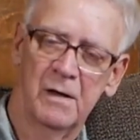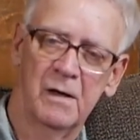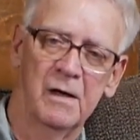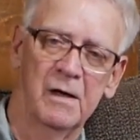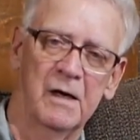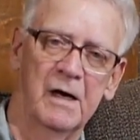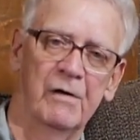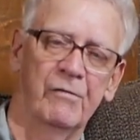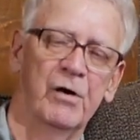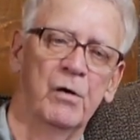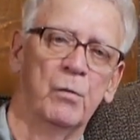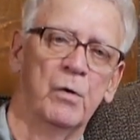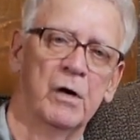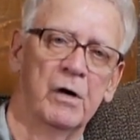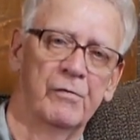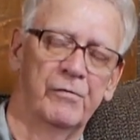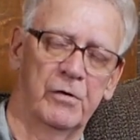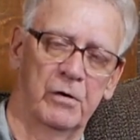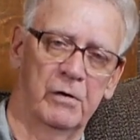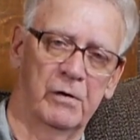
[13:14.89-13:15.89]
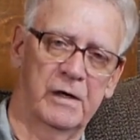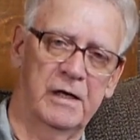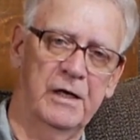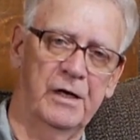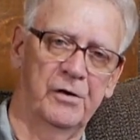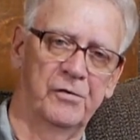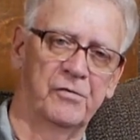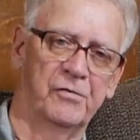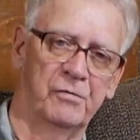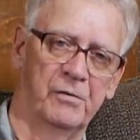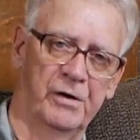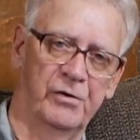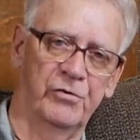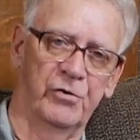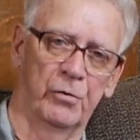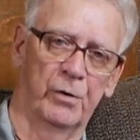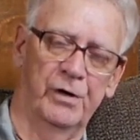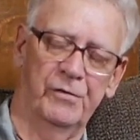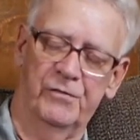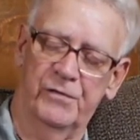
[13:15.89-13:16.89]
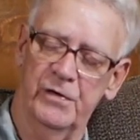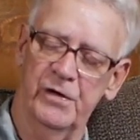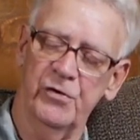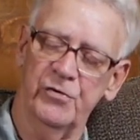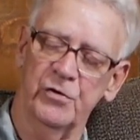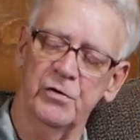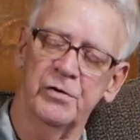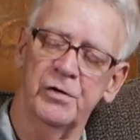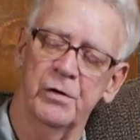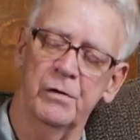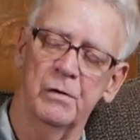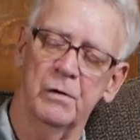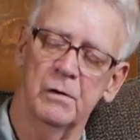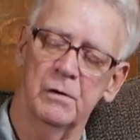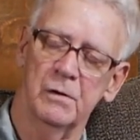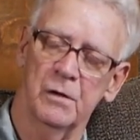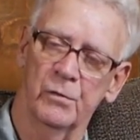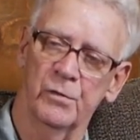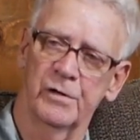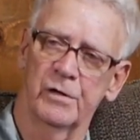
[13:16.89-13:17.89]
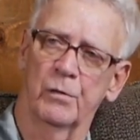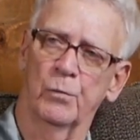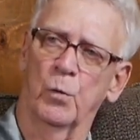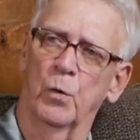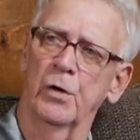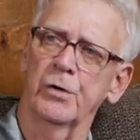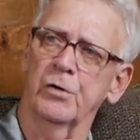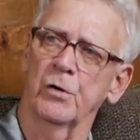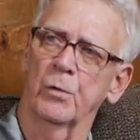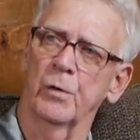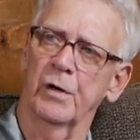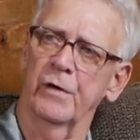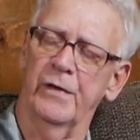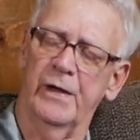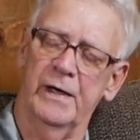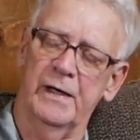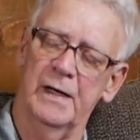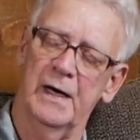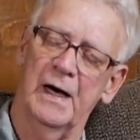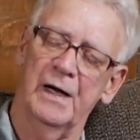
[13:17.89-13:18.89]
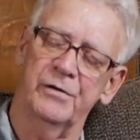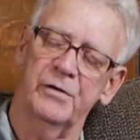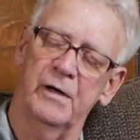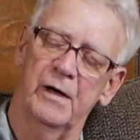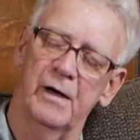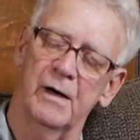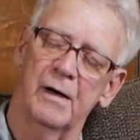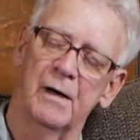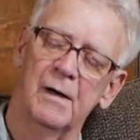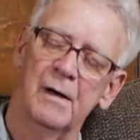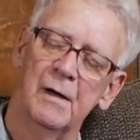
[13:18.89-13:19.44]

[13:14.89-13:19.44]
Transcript: Every one of her kids enjoyed fishing too. I wonder where they got that.